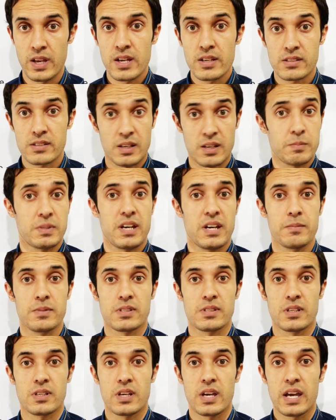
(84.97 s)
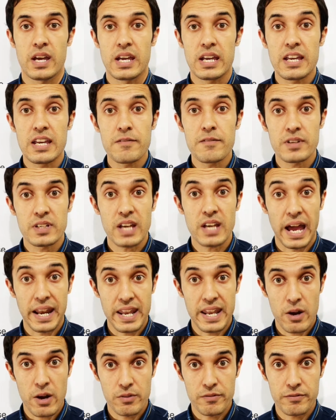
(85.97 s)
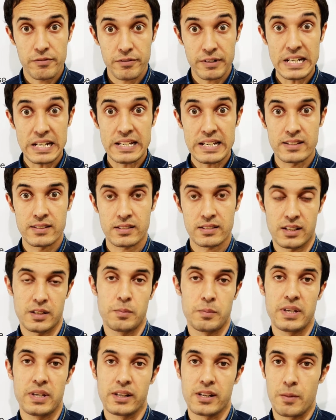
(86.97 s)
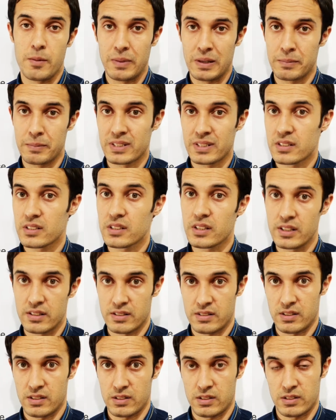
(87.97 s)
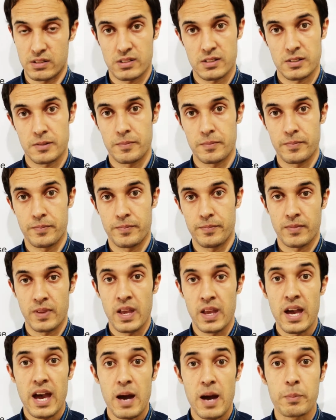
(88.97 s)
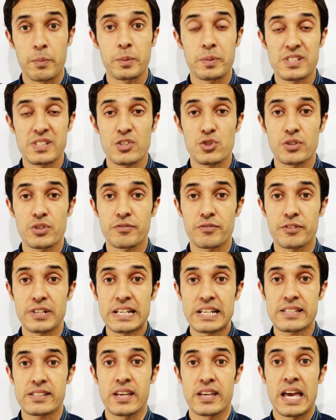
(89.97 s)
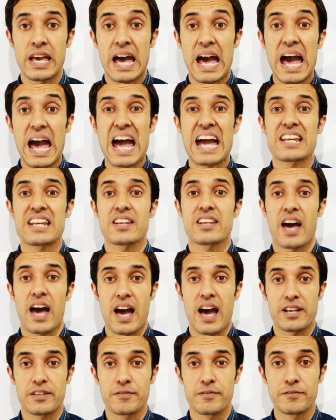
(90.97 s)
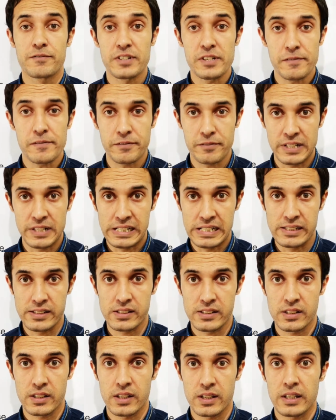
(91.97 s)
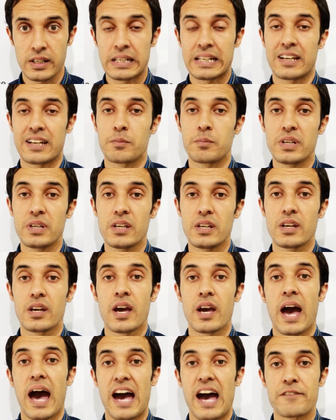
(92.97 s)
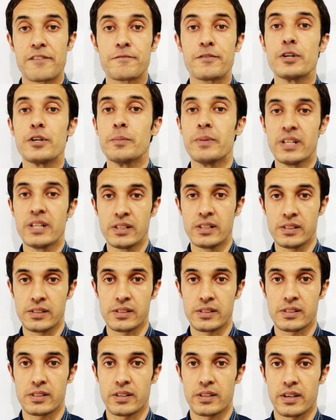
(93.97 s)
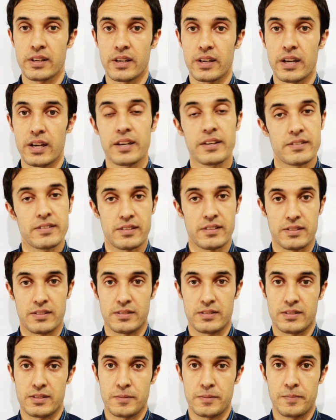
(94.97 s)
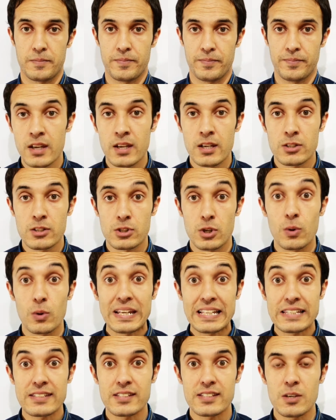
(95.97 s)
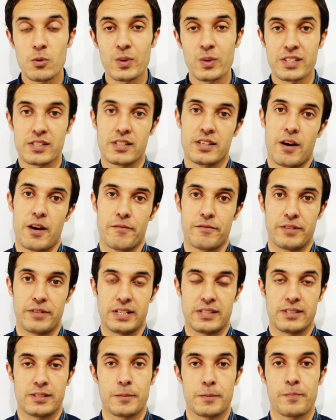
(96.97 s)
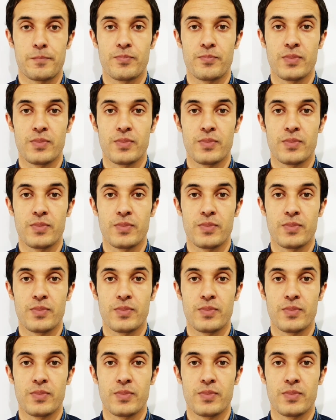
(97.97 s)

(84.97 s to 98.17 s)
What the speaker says: Sometimes even a noun phrase can be a complement in a sentence. A preposition phrase and adverb phrase can be adverbials in a sentence. So let's see what's a noun phrase.